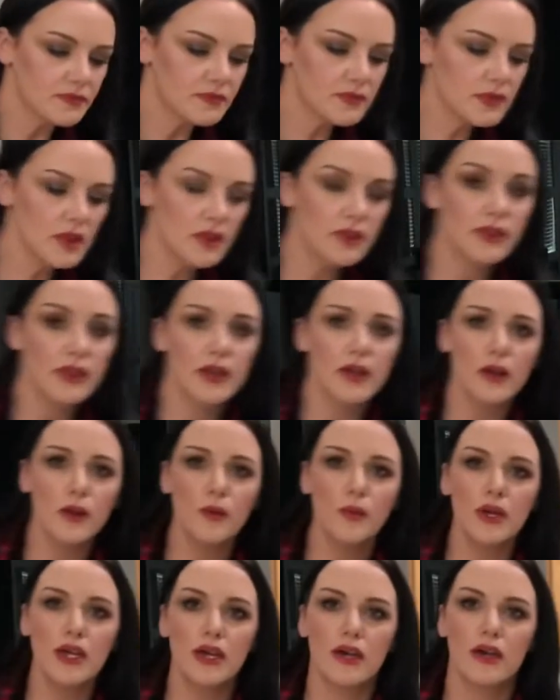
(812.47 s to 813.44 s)
There we
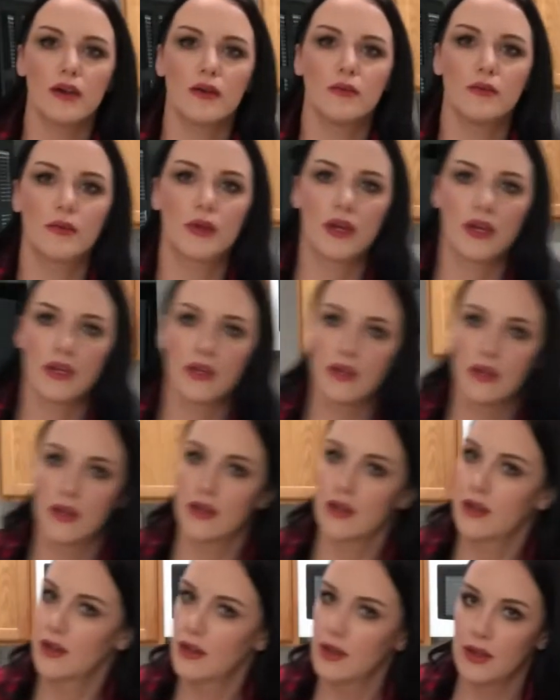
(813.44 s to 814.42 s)
go.
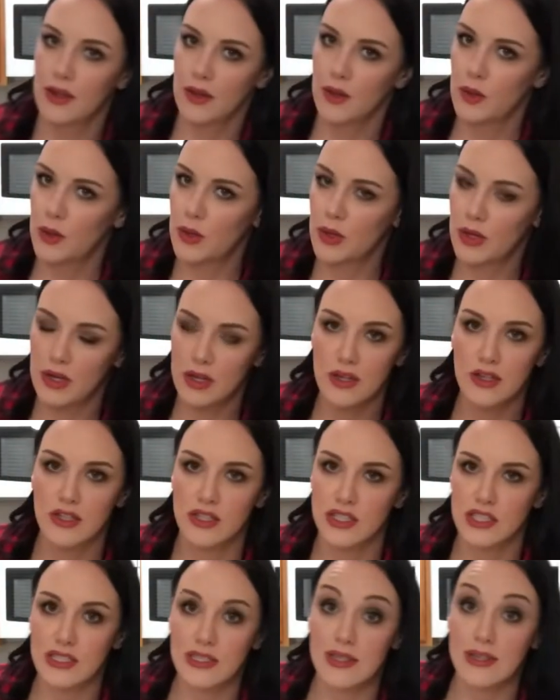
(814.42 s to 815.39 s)

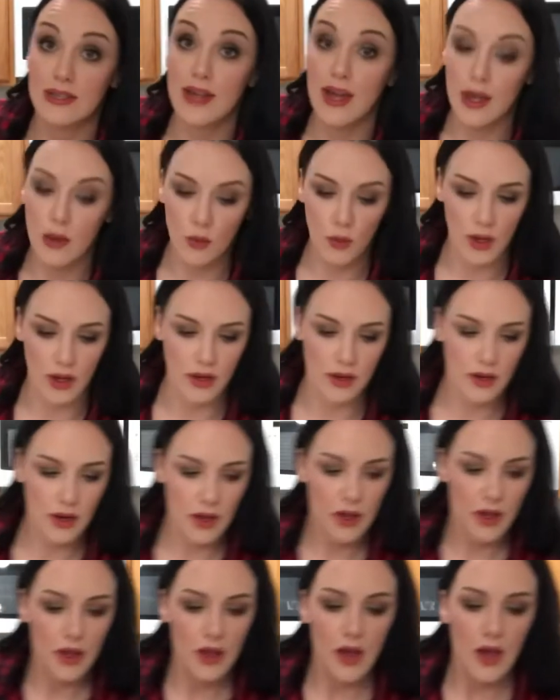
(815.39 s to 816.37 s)
She's a tight one.
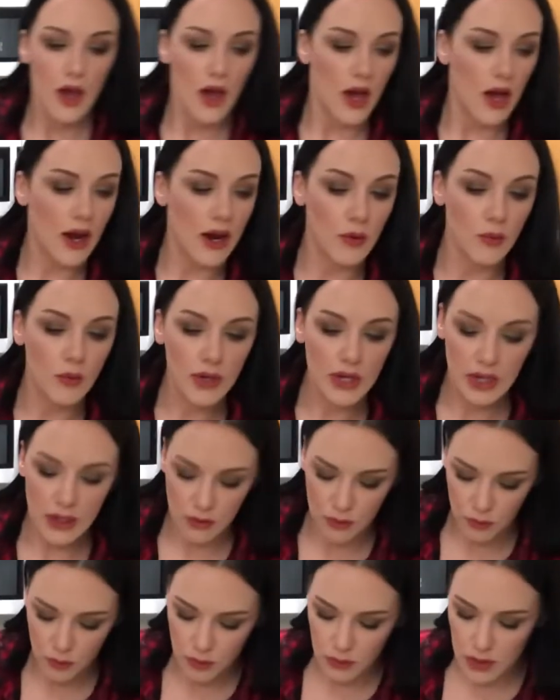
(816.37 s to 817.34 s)
All right, we're gonna
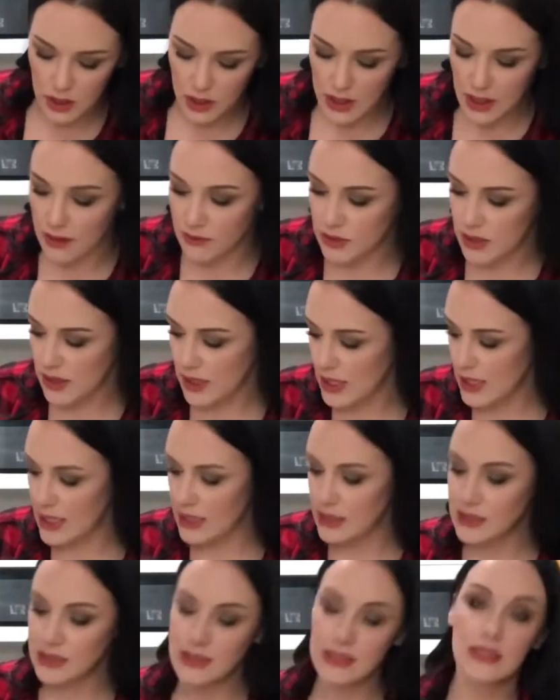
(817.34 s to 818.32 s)
cover
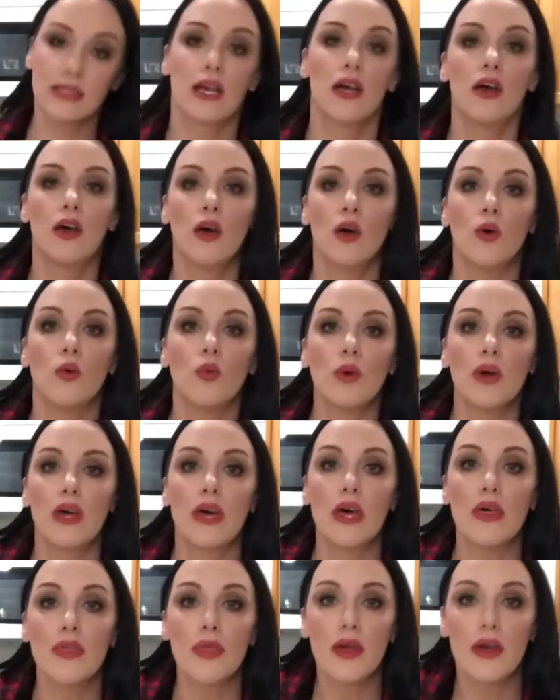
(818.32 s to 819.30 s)
this with
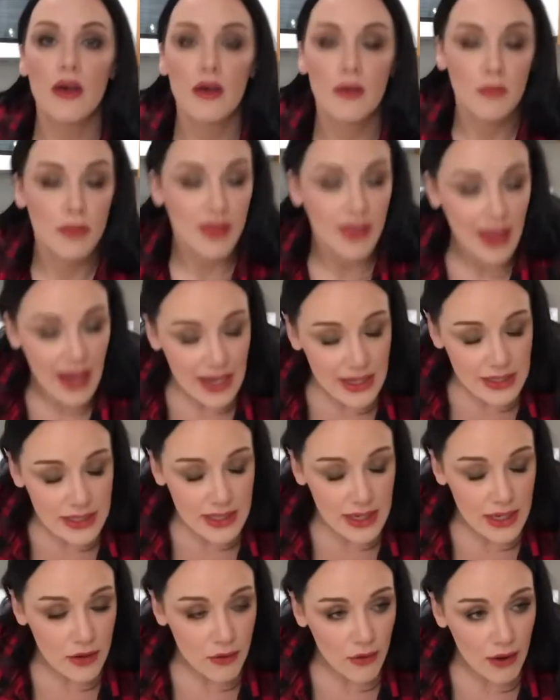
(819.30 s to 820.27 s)

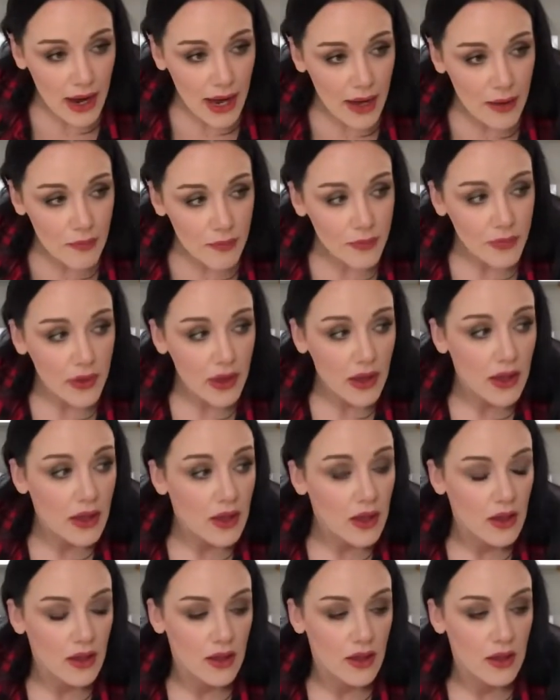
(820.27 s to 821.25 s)
plastic wrap,
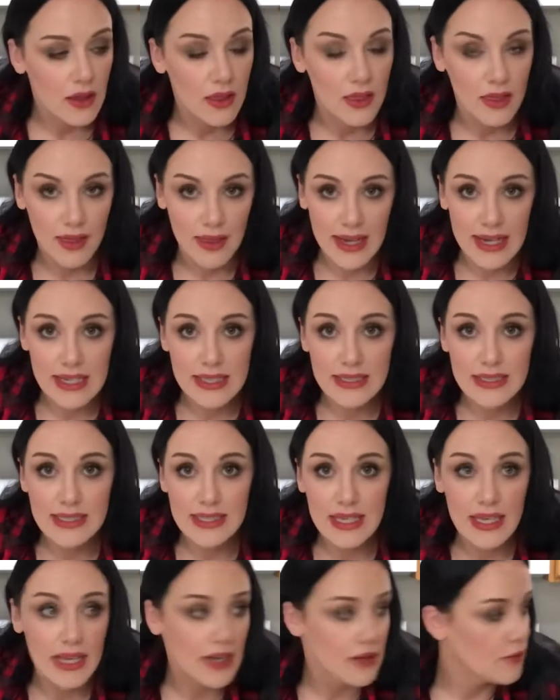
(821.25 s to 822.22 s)
let it
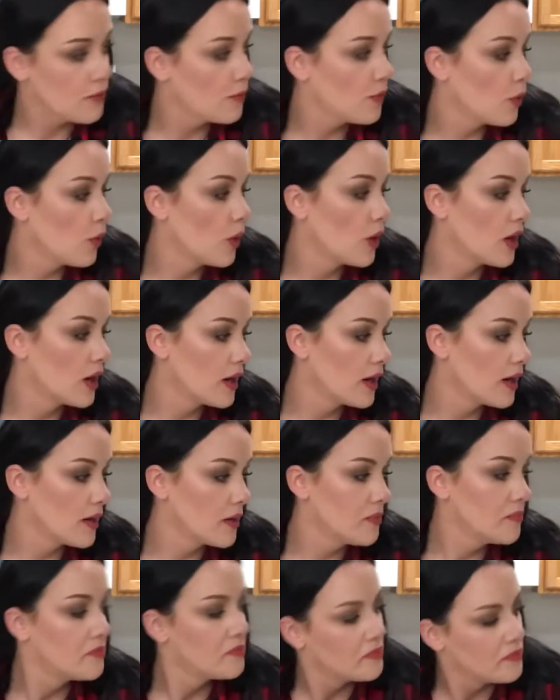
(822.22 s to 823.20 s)
sit for
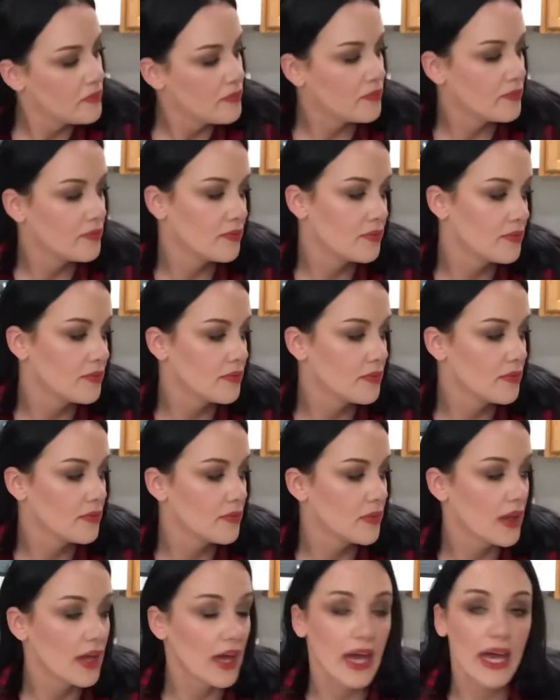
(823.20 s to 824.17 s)

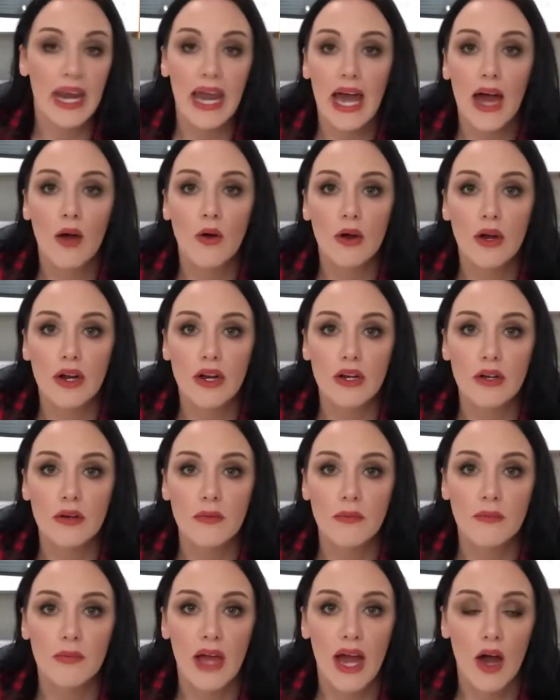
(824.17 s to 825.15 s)
an hour,
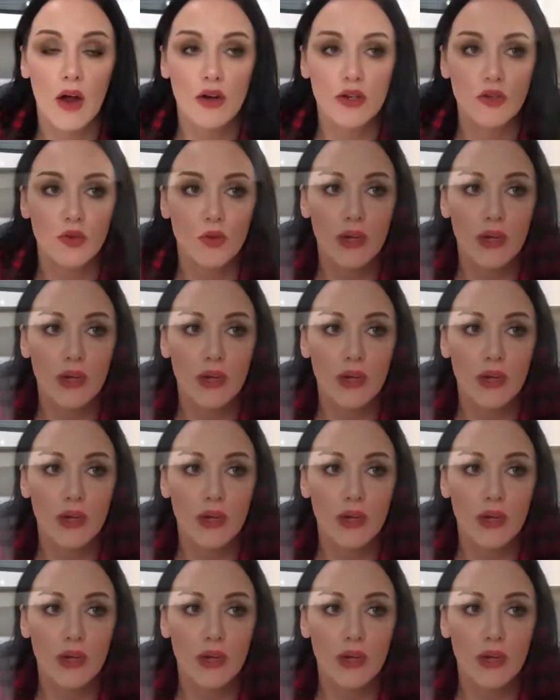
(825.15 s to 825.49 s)
hour 20,